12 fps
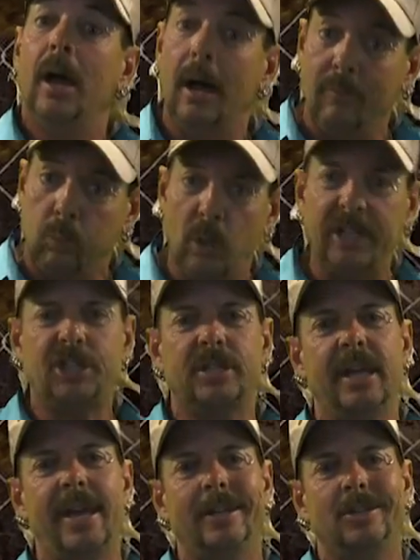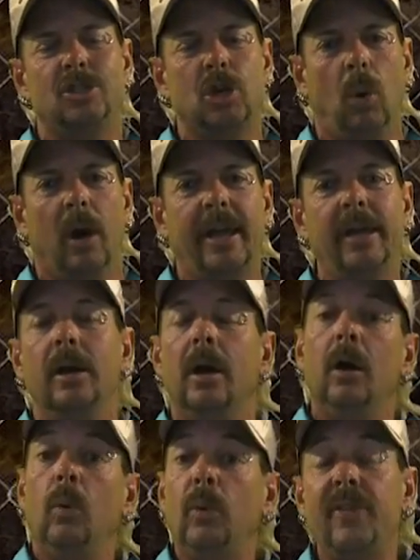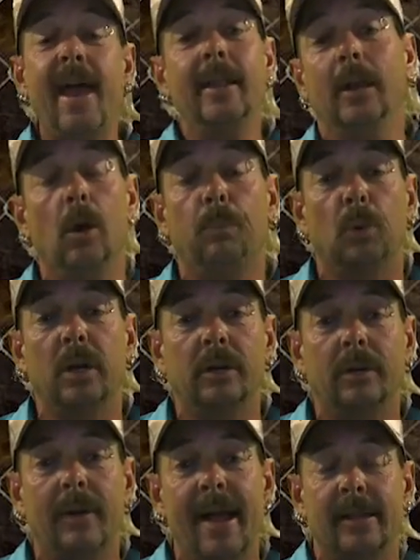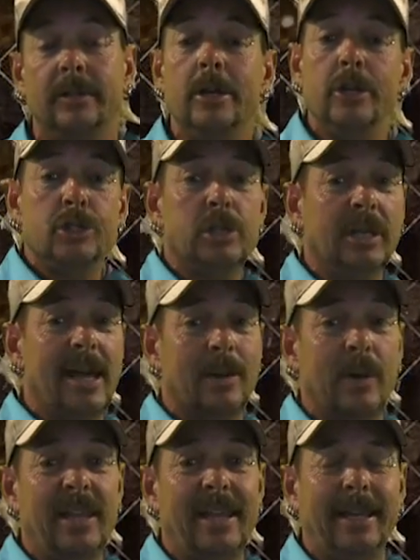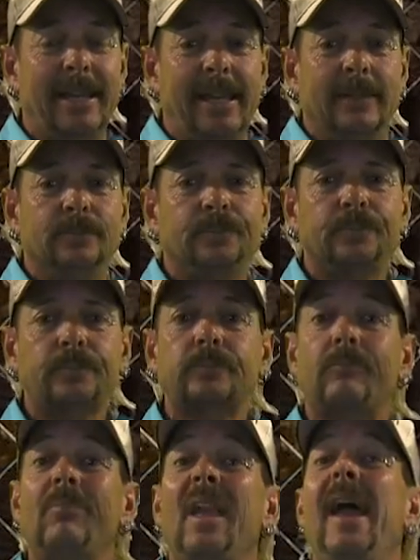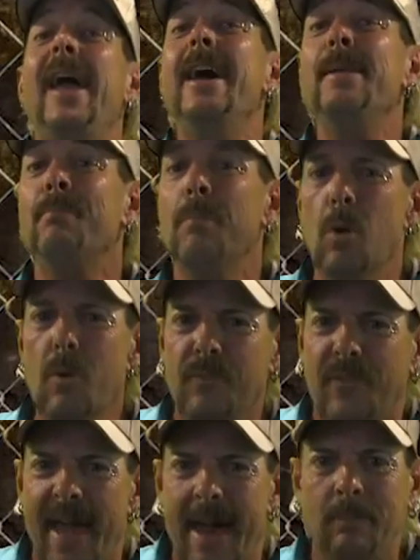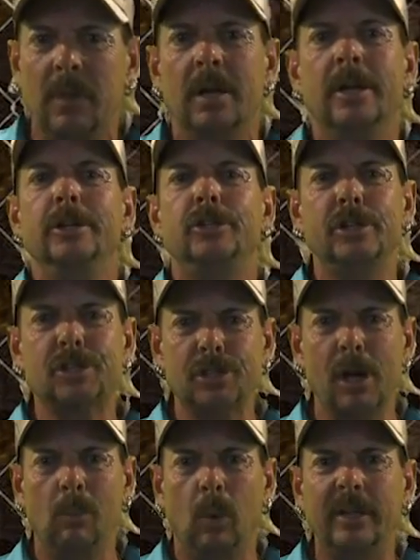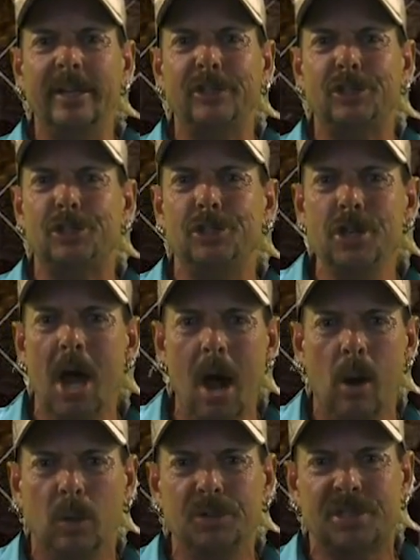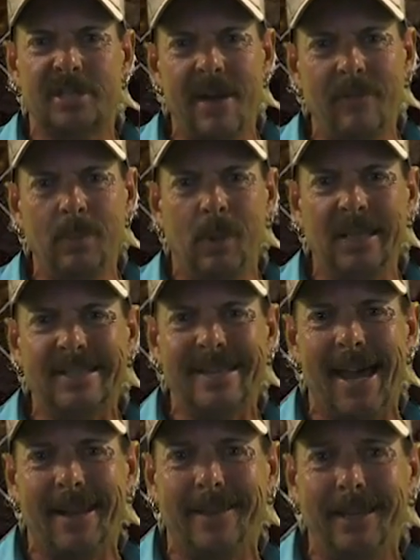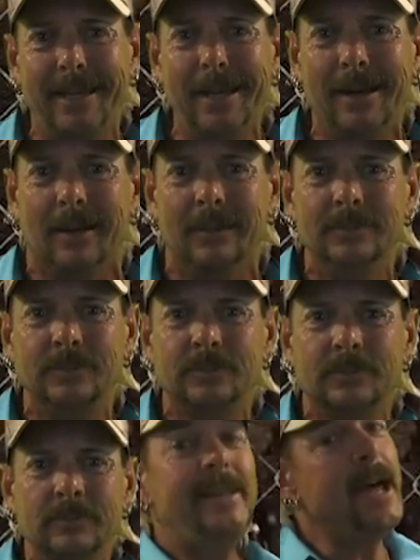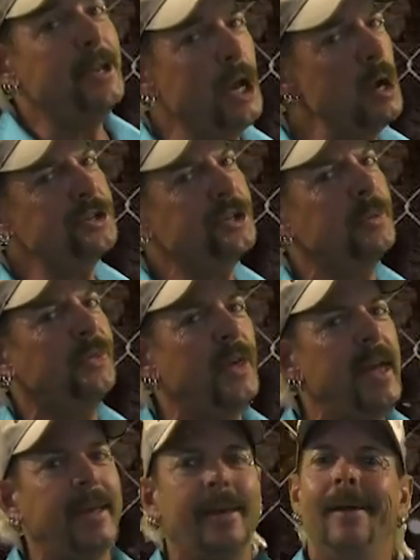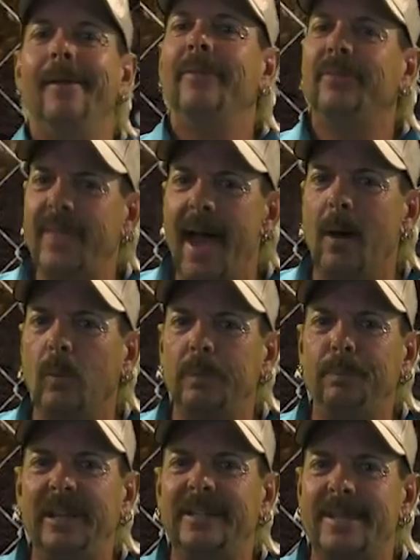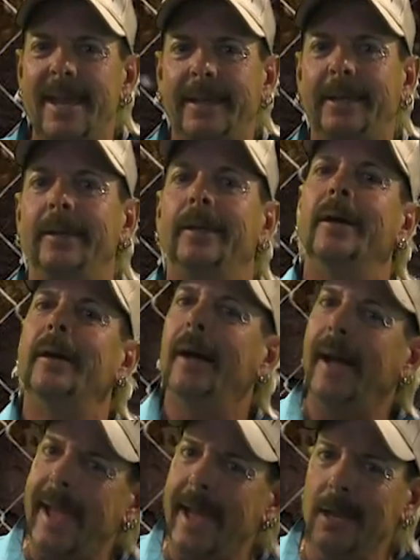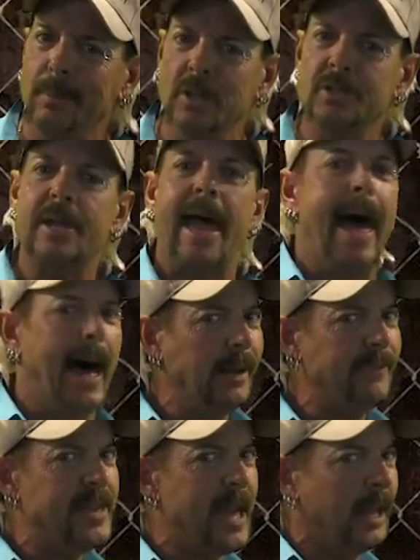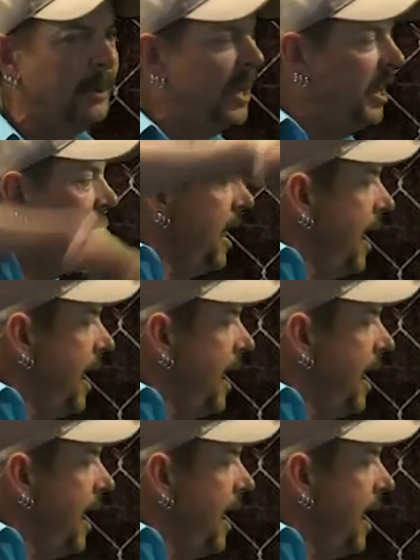of which they enjoy, with antelope running around, so that way they can eat, and move them to somewhere that snows 7 months out of the year. Now don't you think that would be taking animals out of the element